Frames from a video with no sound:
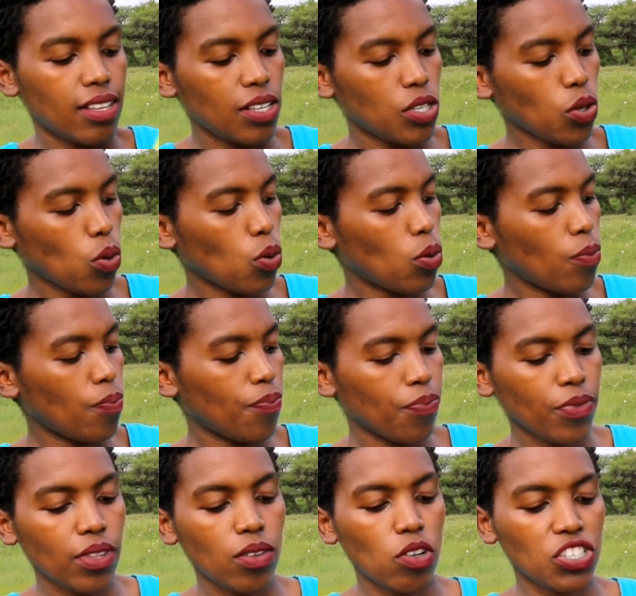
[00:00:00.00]
So
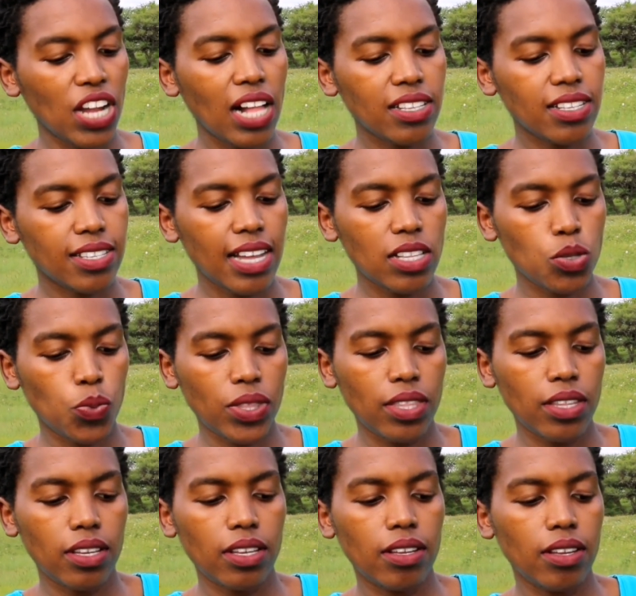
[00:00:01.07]
your child starts with
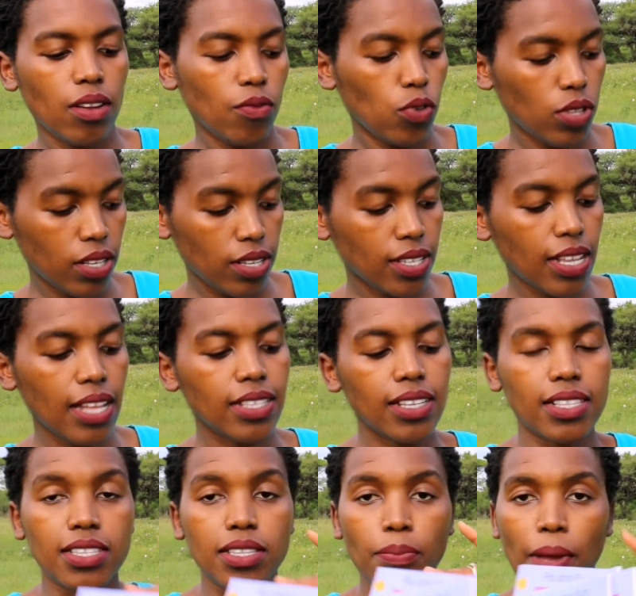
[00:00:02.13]
for this
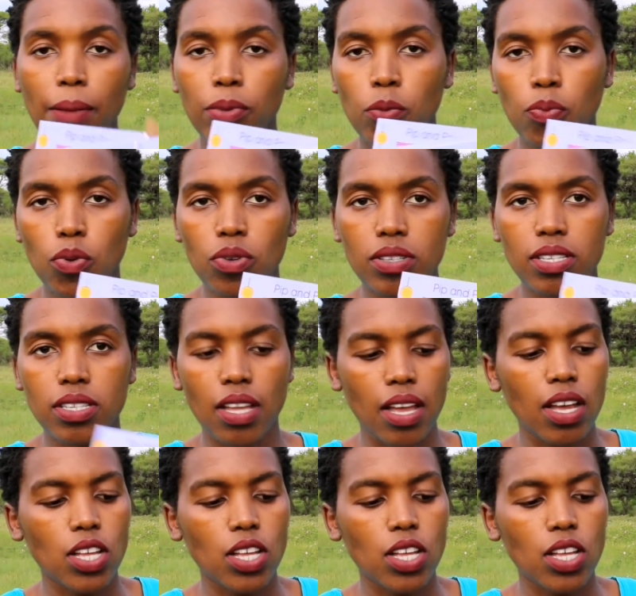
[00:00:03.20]
set, it's the purple books.